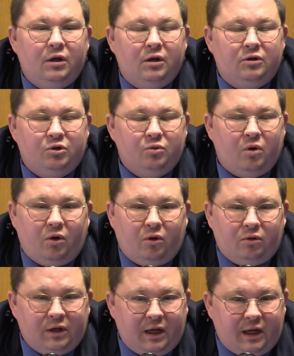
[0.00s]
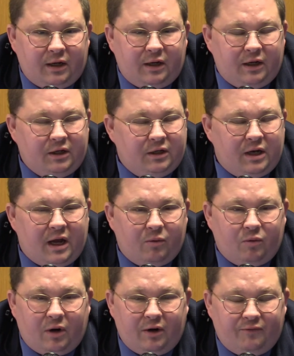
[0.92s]
too old, and they
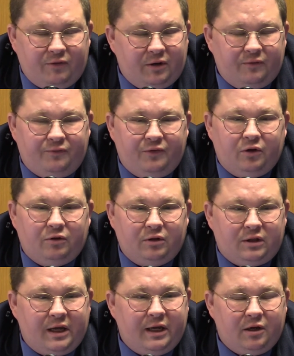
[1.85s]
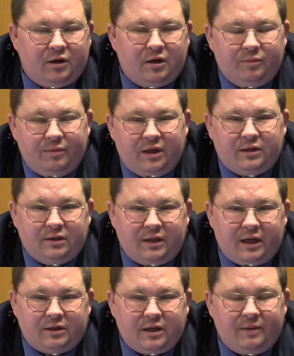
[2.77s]
didn't feel that they could commit to
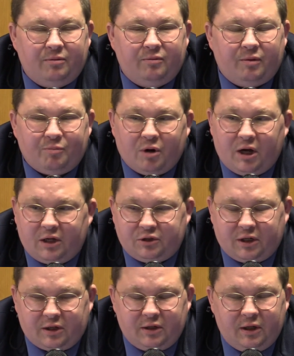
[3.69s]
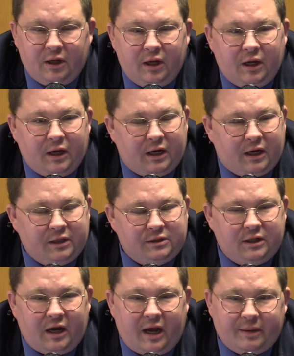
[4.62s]
that type of a project. And I
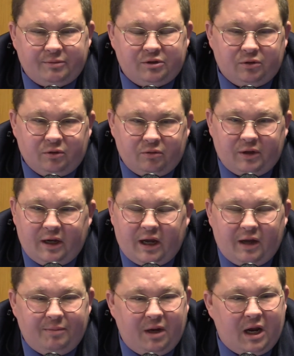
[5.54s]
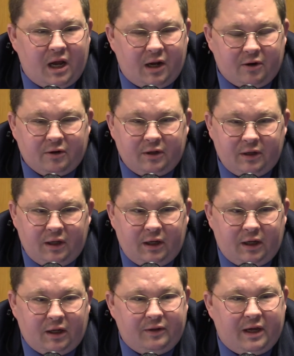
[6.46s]
said, absolutely, I'd be honored.
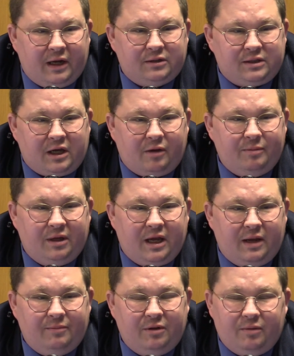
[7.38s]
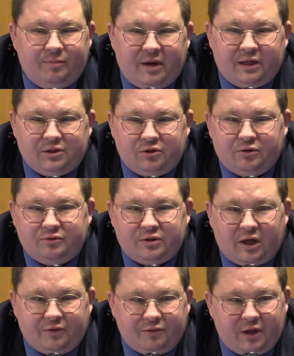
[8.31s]
And that is how I became the ambassador of
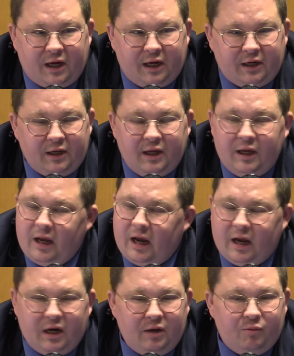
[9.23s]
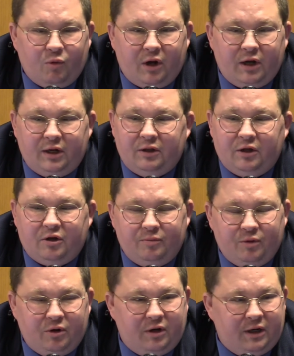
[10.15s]
South Lyon. Anyone in the
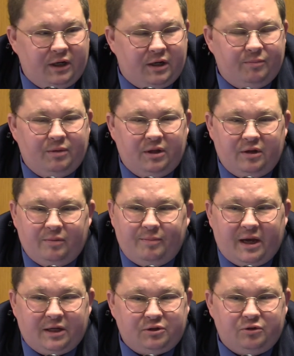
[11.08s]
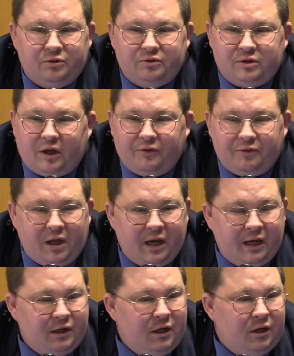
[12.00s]
community can be the ambassador of South
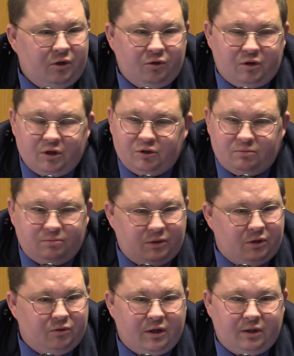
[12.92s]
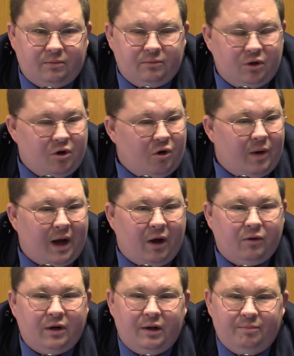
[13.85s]
Lyon. You can go
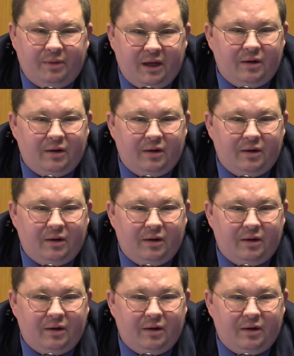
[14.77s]
out and be an